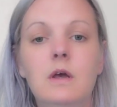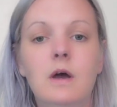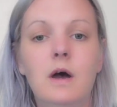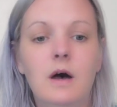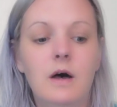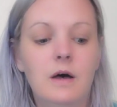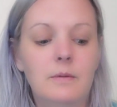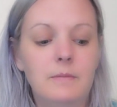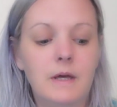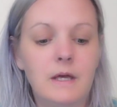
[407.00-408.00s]

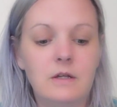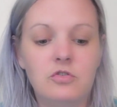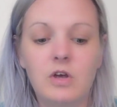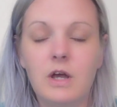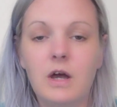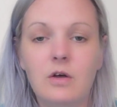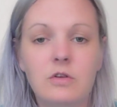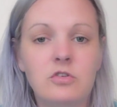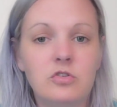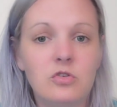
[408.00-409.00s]
Um, and check out the
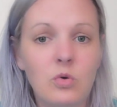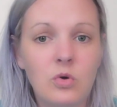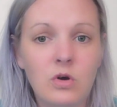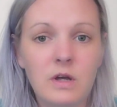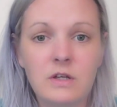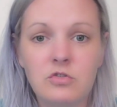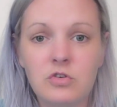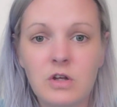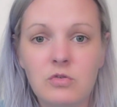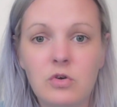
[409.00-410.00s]
store in
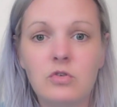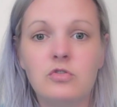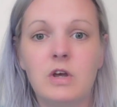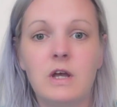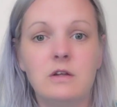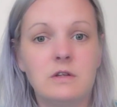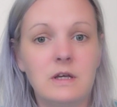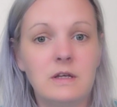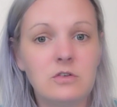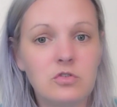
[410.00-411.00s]
general. Check out the
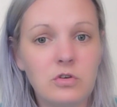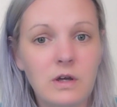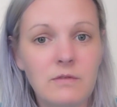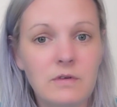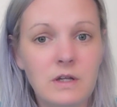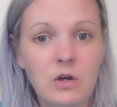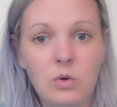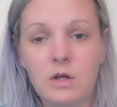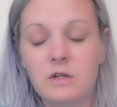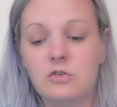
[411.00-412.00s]
Instagram video
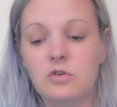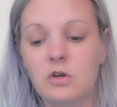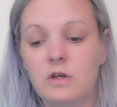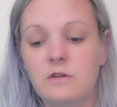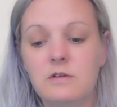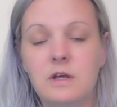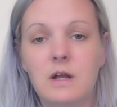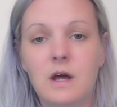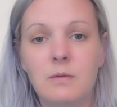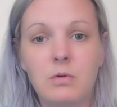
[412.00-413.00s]
on it so you can see it
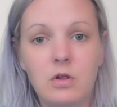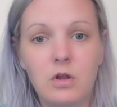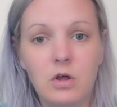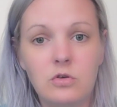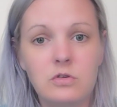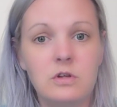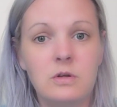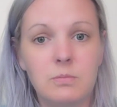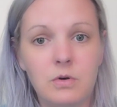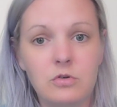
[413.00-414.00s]
up close
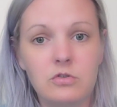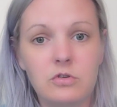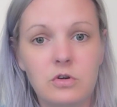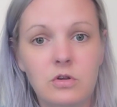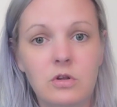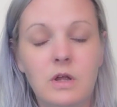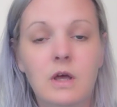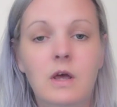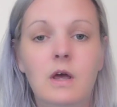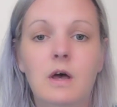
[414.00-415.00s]
and personal.
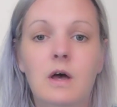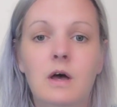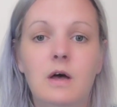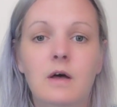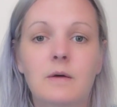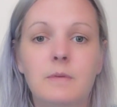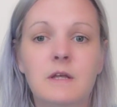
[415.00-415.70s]
Um, and